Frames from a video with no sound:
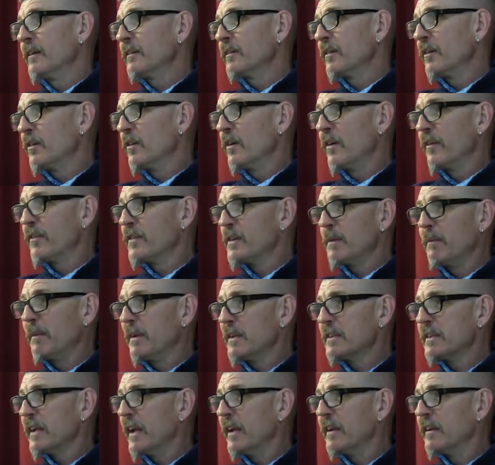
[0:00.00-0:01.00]
Or if
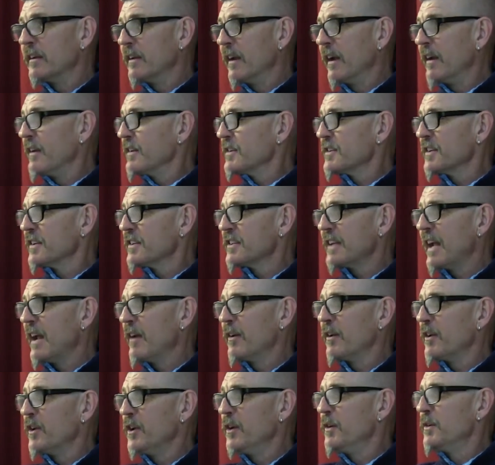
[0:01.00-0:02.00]
somebody said, it's the
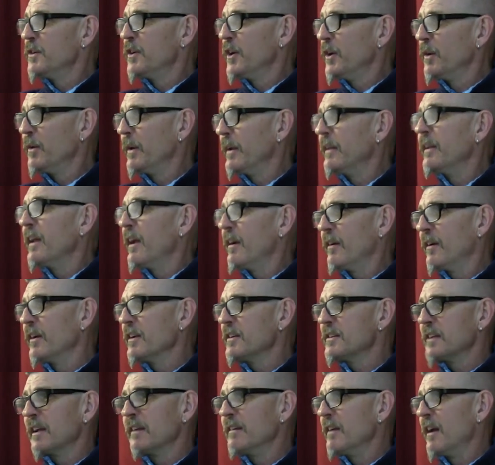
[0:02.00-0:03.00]
sound of U2 in there,
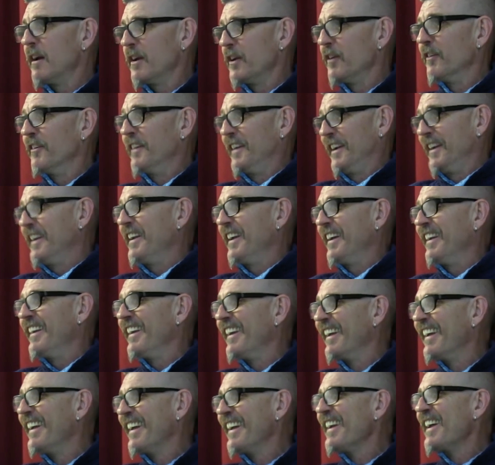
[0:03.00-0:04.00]
I'd say, no, you're an
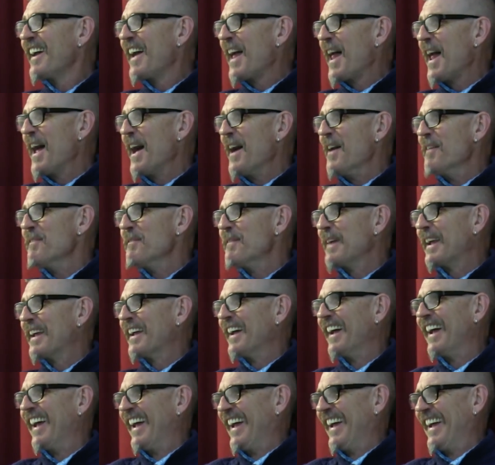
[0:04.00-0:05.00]
idiot.
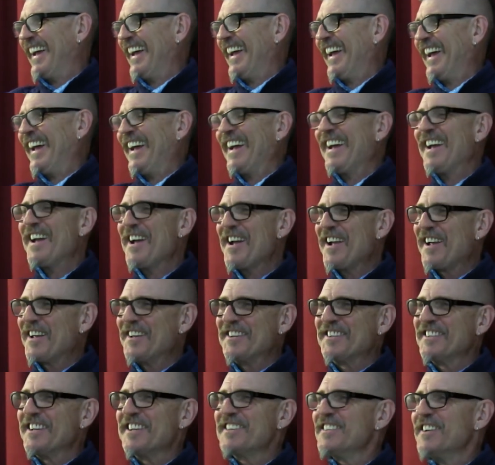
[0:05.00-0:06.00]

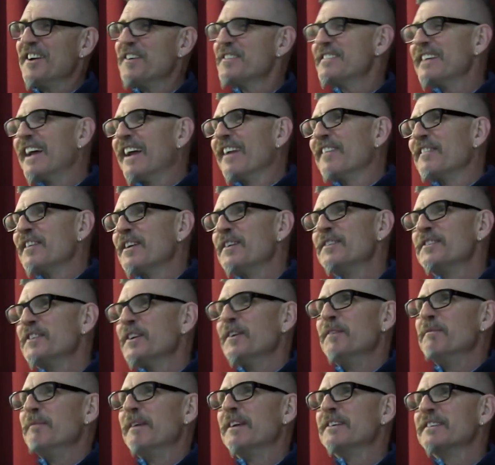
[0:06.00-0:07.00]
Because there's no sound of
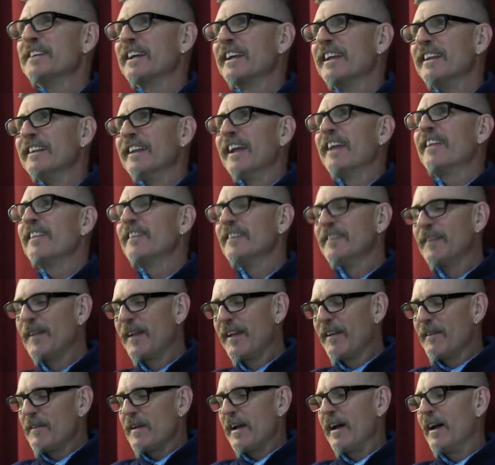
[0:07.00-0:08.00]
U2 music in there.
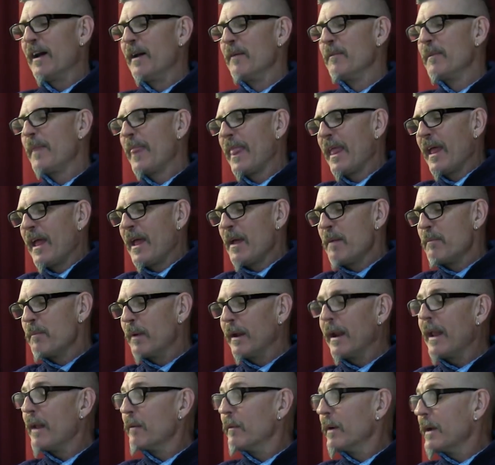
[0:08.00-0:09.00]

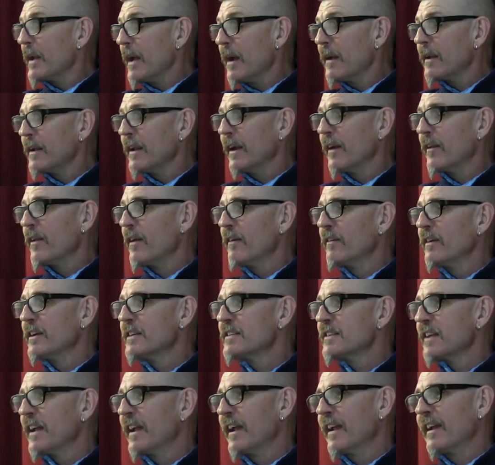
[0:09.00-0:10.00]
But anyway, there
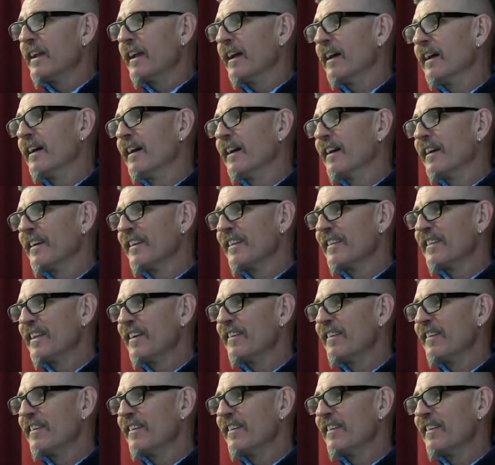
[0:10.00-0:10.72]
is a